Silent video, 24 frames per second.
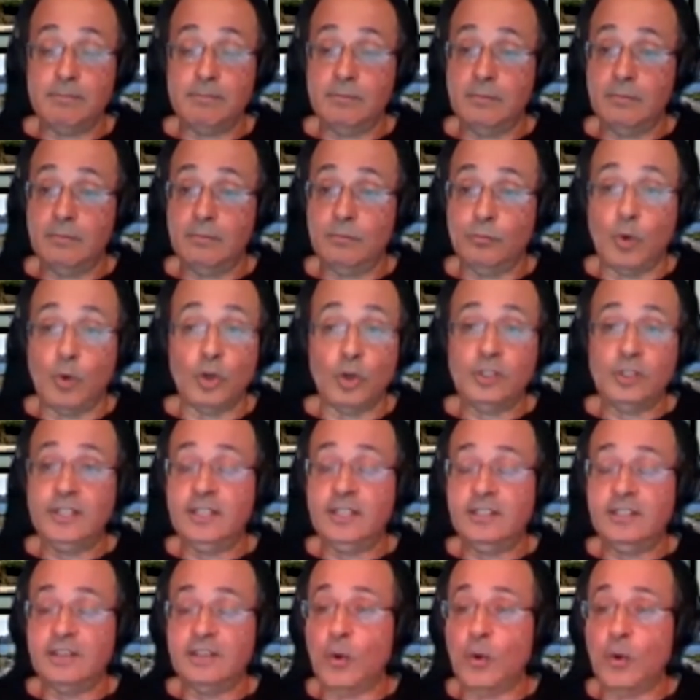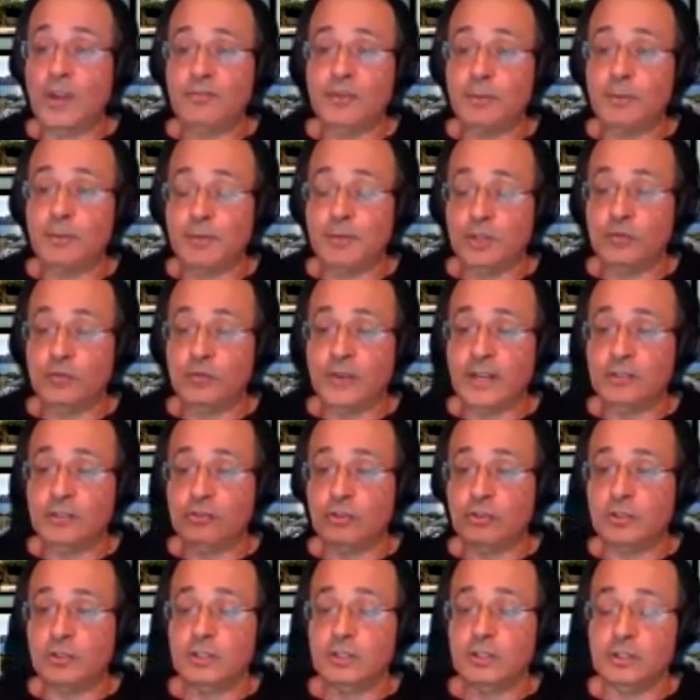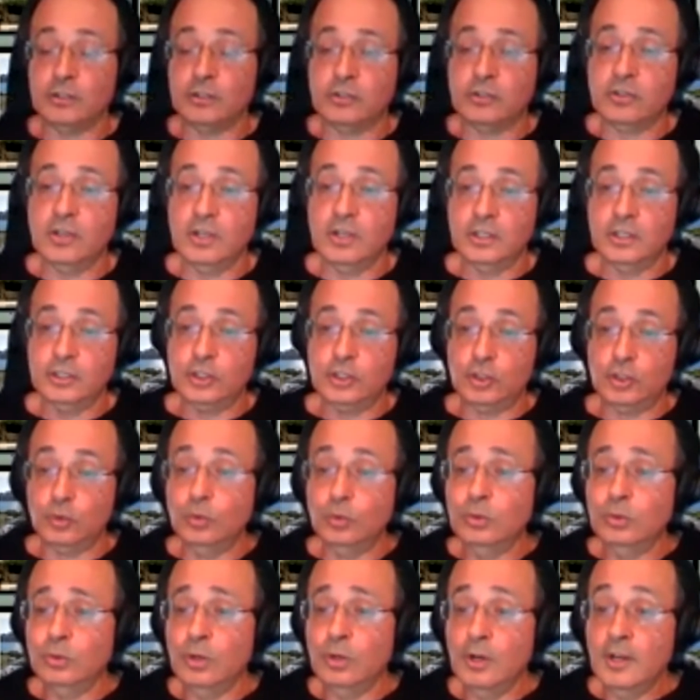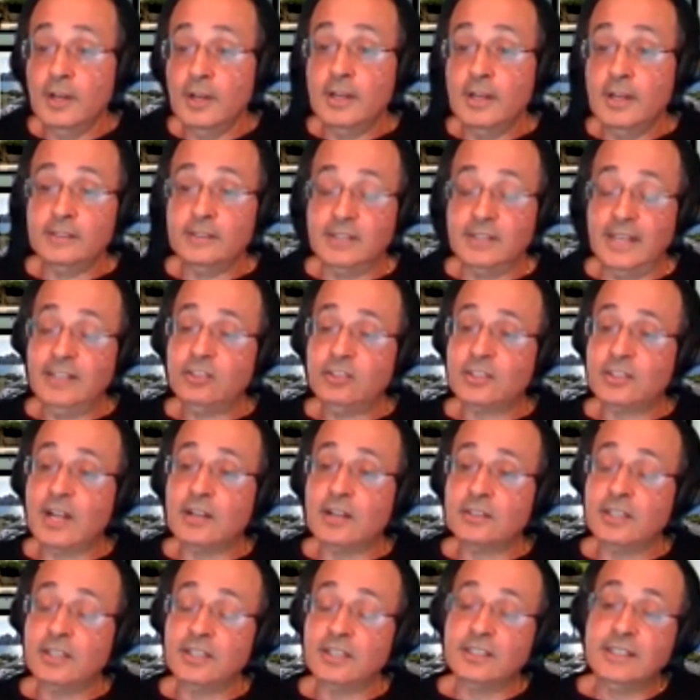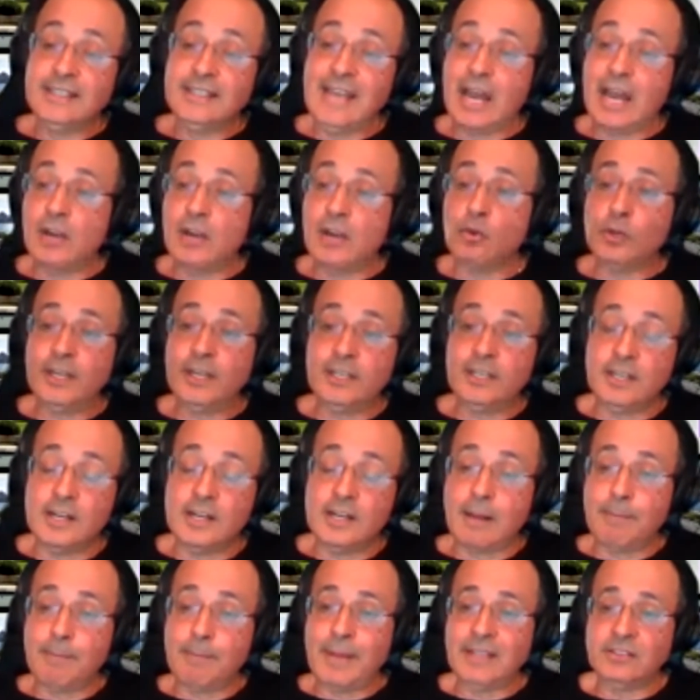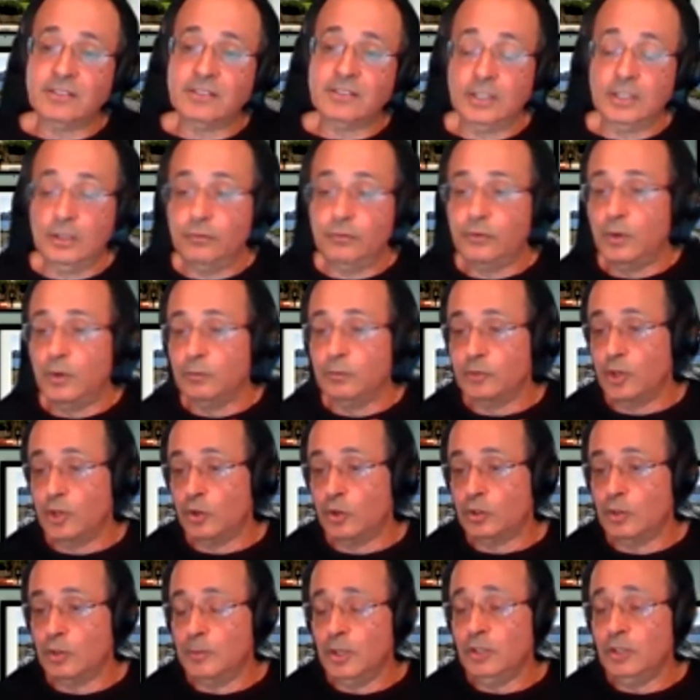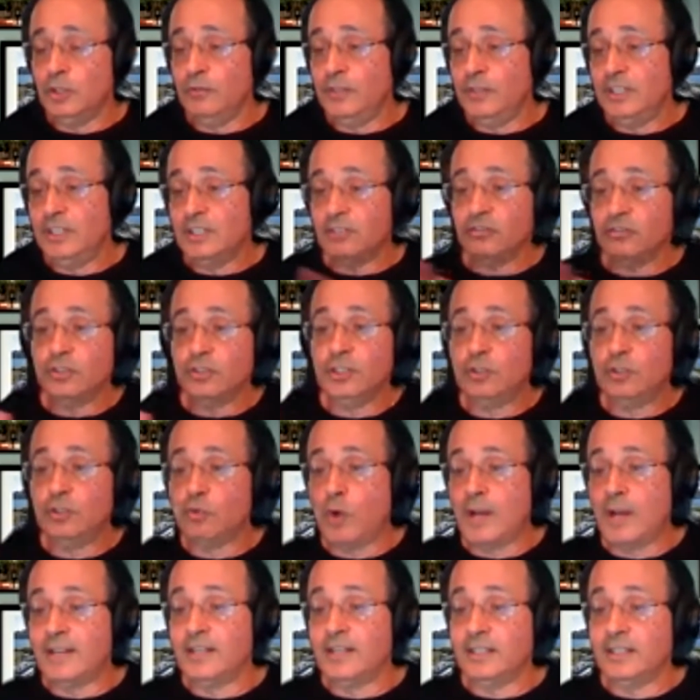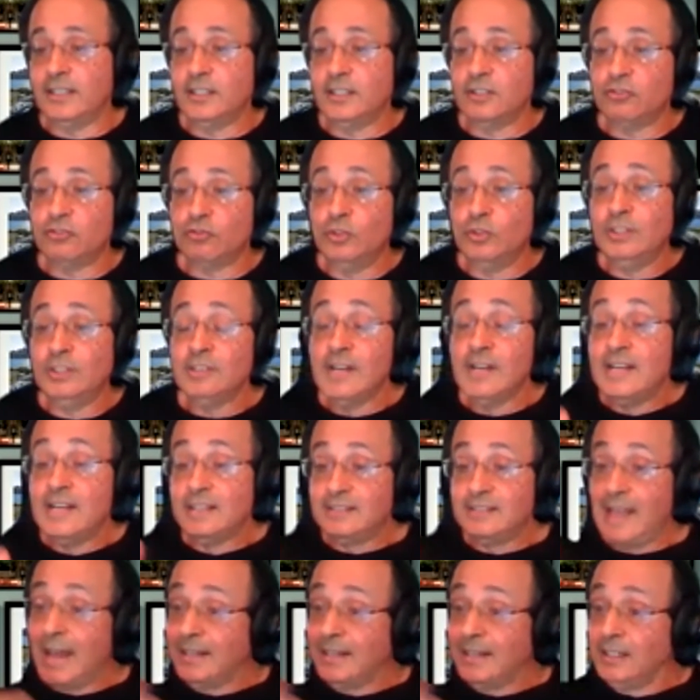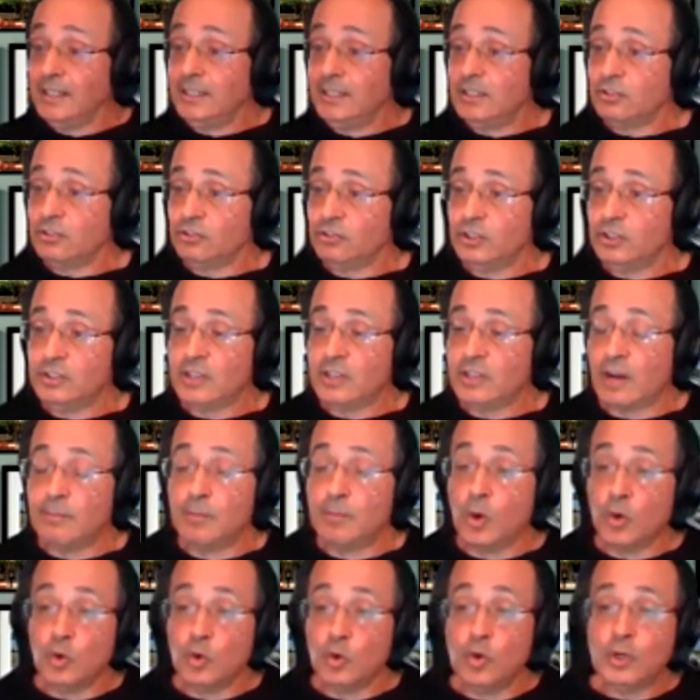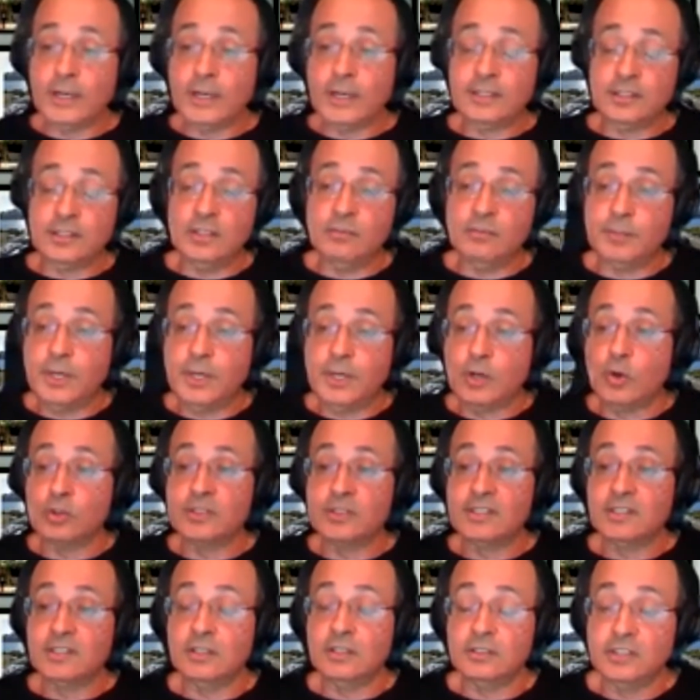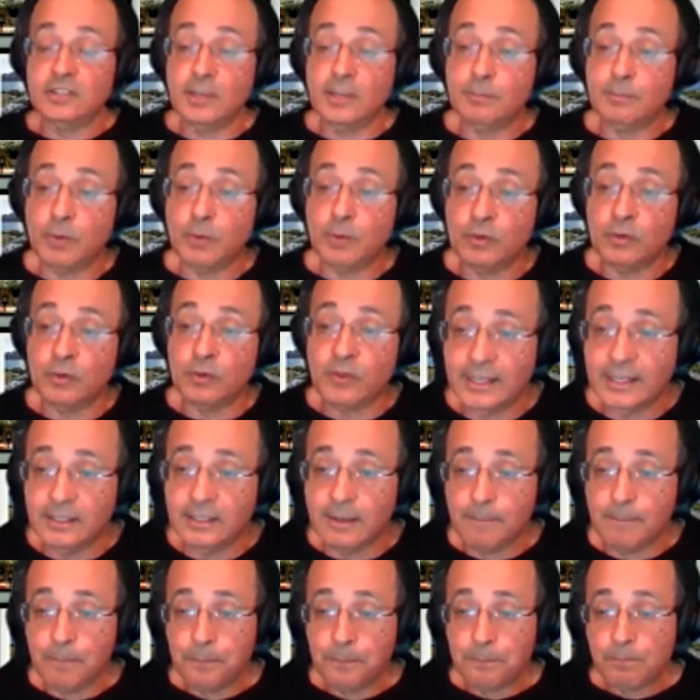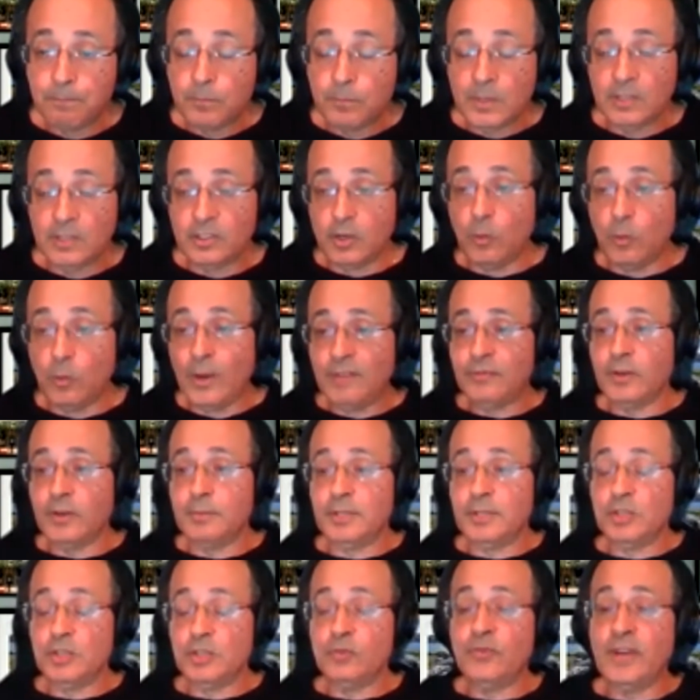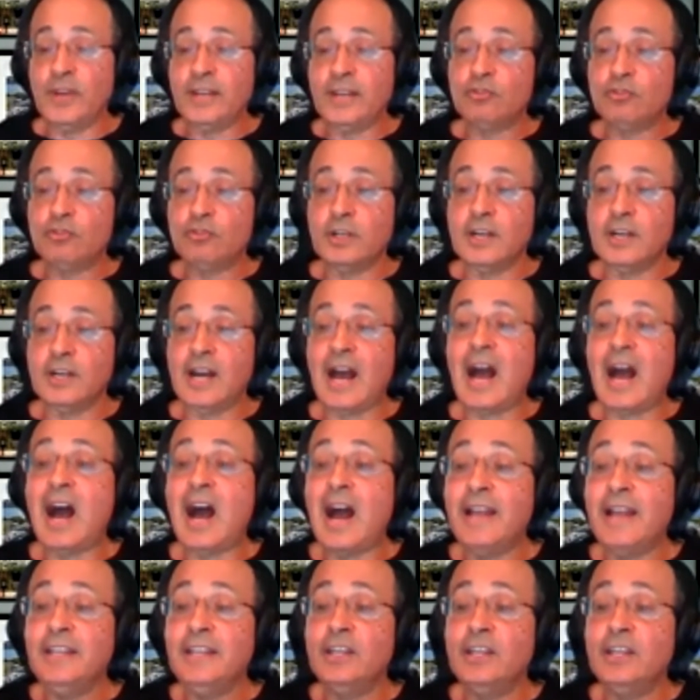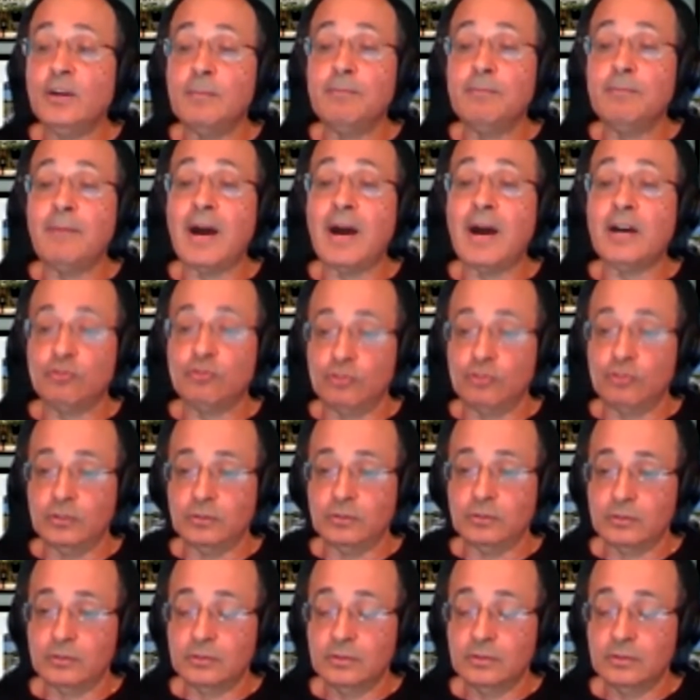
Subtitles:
what did the wafer manufacturers do? They started reallocating capacity from the automotive industry to other industries. The other industries are more lucrative because they provide the wafer manufacturer higher margins.